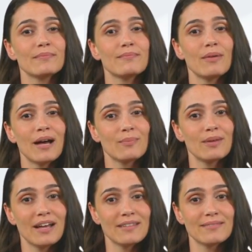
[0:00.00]

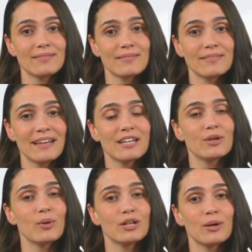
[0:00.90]
Remember, it's
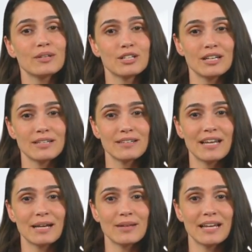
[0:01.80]
crucial to choose
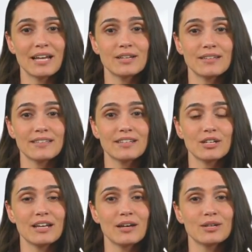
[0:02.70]
cleaning agents that are
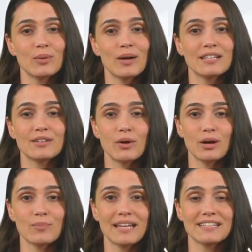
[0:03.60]
gentle and
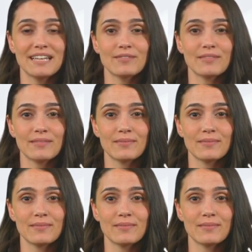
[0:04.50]
non-abrasive,